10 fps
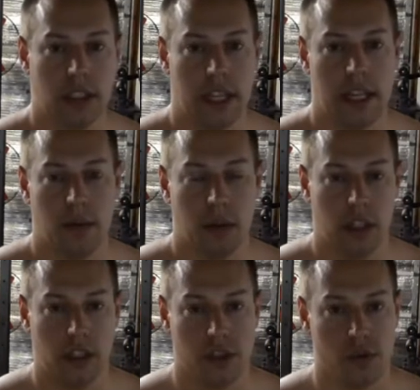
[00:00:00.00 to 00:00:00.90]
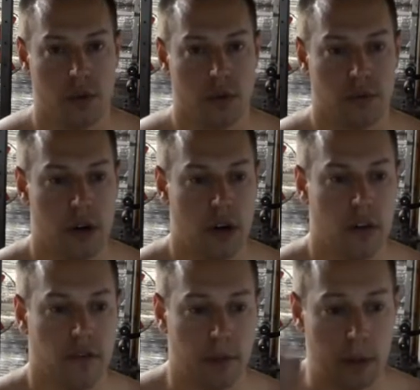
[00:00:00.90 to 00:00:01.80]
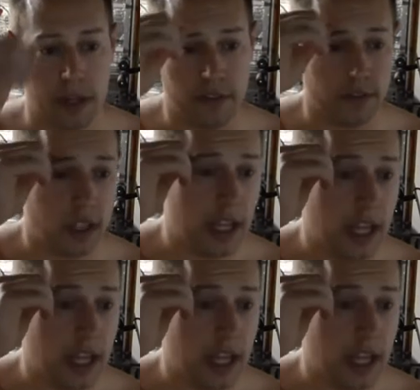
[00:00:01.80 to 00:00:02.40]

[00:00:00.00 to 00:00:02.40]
Again, I wanted a shorter bar for my wife.